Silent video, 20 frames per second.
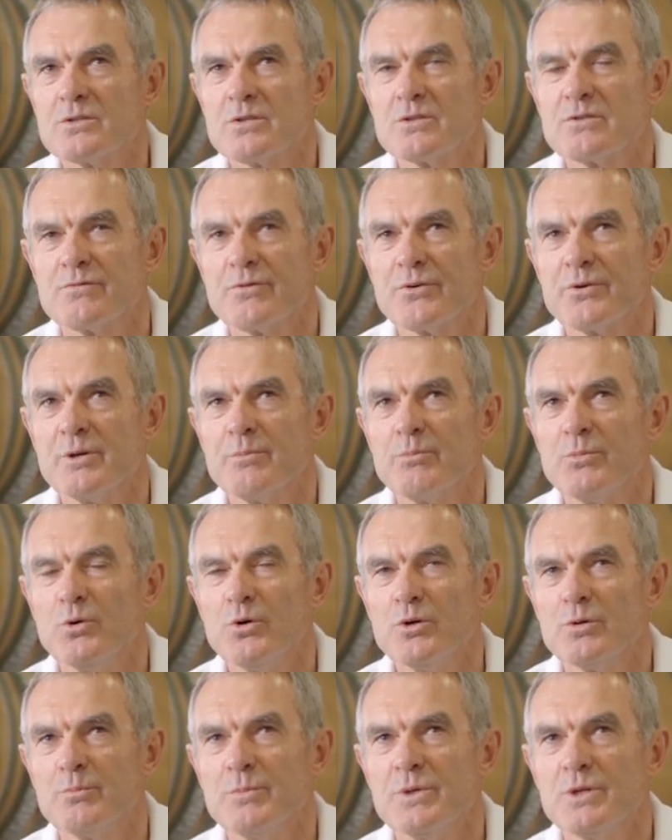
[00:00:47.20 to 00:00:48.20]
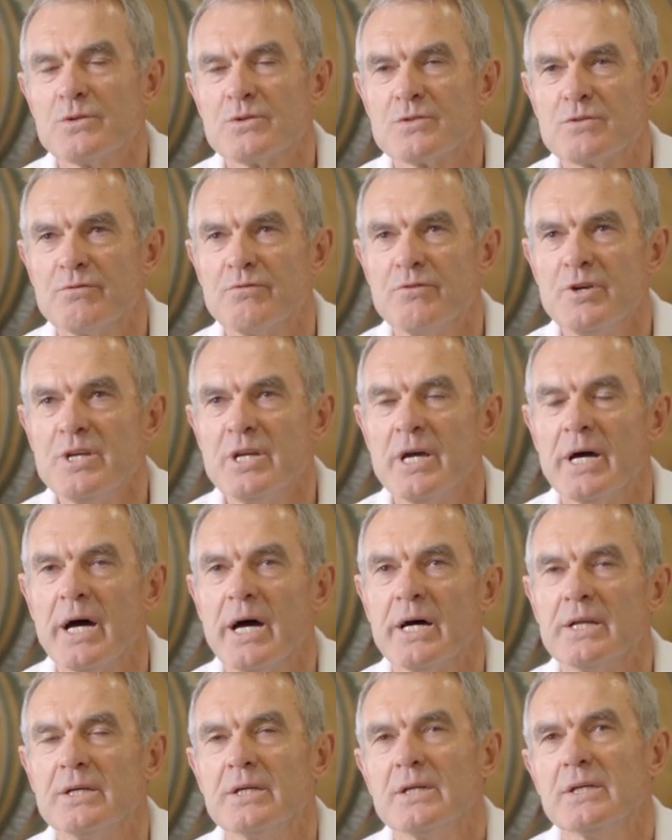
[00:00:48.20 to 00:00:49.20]
is very important because the
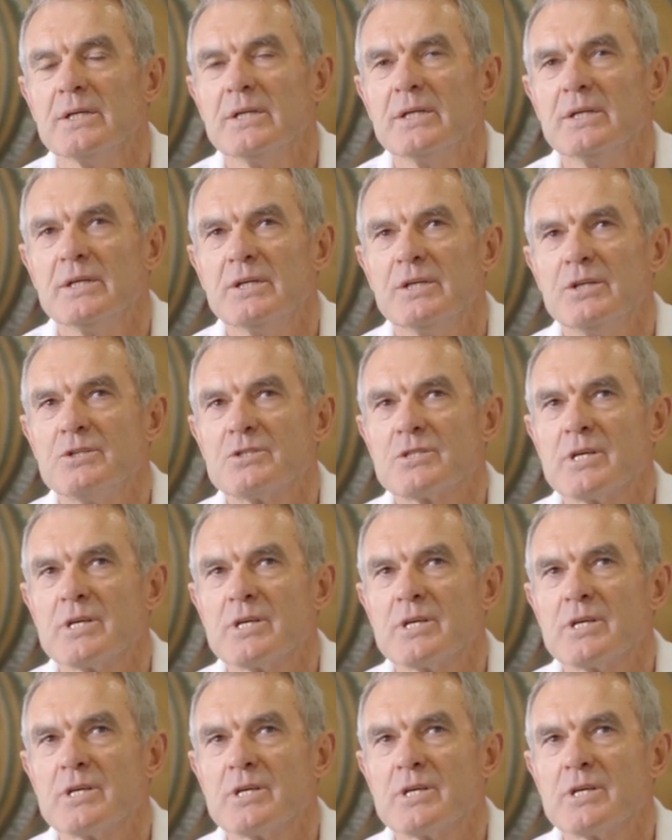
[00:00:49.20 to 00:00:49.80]
vineyard is